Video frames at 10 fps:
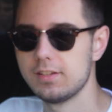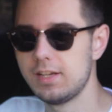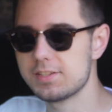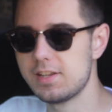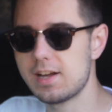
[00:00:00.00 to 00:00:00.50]

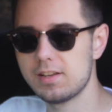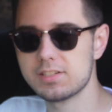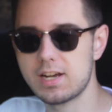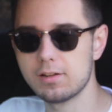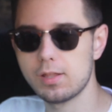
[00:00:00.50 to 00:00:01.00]
it's not
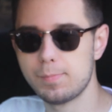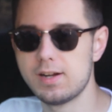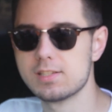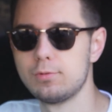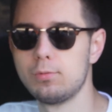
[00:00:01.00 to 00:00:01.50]
entirely
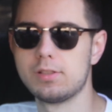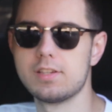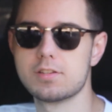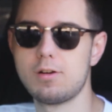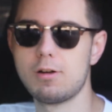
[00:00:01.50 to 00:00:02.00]
possible with
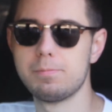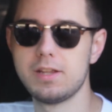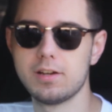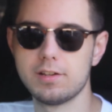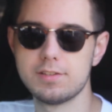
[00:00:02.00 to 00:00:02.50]
this car
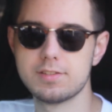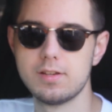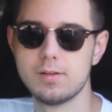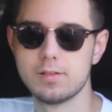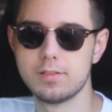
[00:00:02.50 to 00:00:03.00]
because
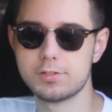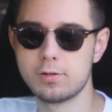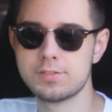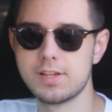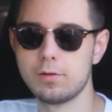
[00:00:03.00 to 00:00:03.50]
the
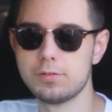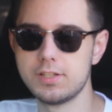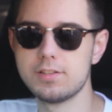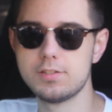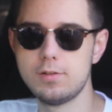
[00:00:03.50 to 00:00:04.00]
turn signal
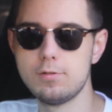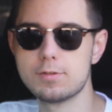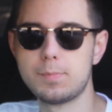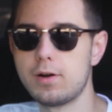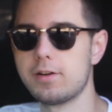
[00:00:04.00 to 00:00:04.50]
does use
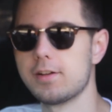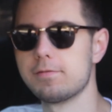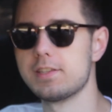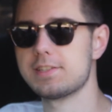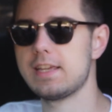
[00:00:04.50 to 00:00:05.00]
part
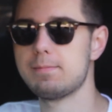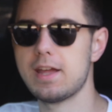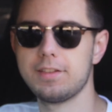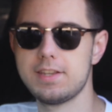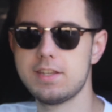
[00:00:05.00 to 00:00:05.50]
of the same
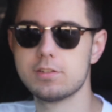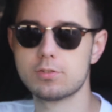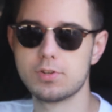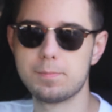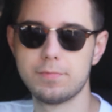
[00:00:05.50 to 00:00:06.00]
LED
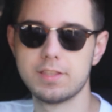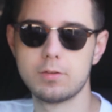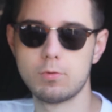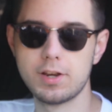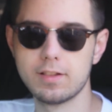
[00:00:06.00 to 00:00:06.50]
strip that
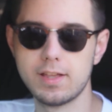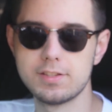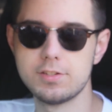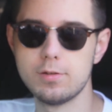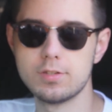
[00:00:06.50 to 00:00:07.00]
the running
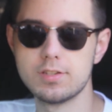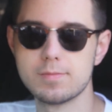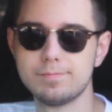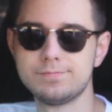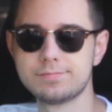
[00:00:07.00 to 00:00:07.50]
lights
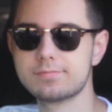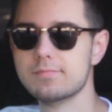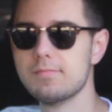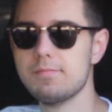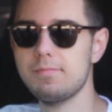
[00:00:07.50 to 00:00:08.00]
uses.
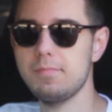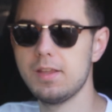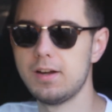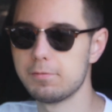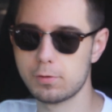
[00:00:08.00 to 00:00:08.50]

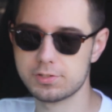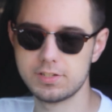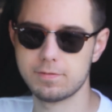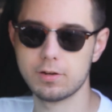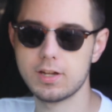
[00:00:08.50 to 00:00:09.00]
Of course, a
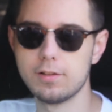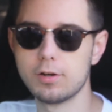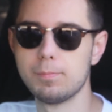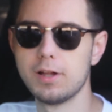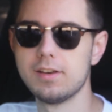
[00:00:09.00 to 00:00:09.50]
different
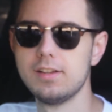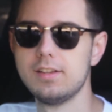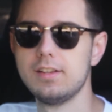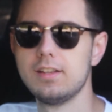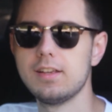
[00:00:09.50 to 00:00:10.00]
color, but
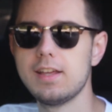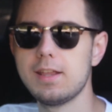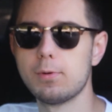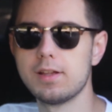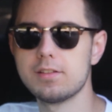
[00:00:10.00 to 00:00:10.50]

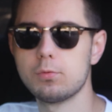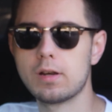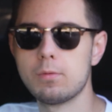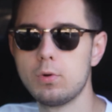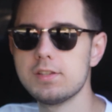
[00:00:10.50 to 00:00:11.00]
anyway, what
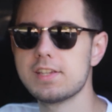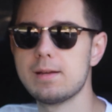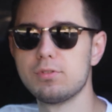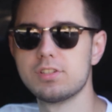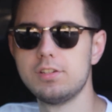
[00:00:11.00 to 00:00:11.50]
I was
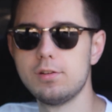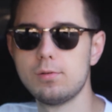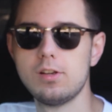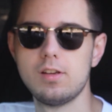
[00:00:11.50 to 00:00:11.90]
able to do